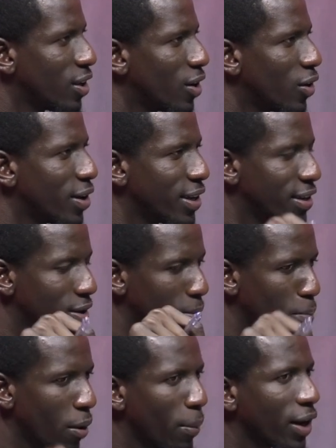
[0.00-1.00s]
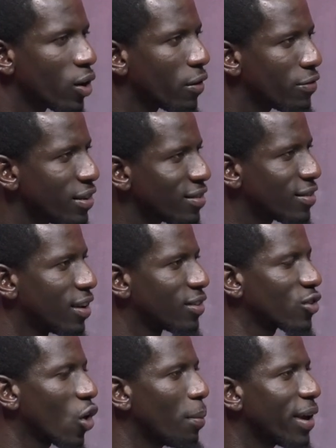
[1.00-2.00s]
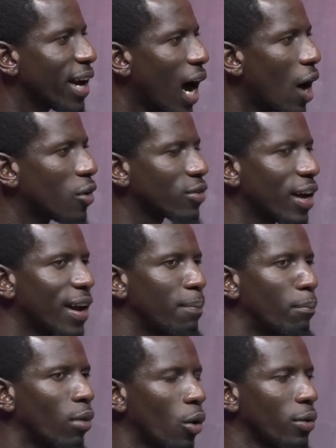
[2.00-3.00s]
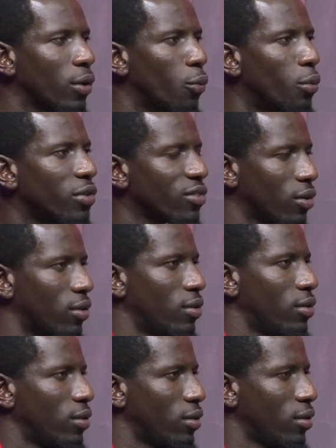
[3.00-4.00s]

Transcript: or the public officials coming out and blowing the whistle.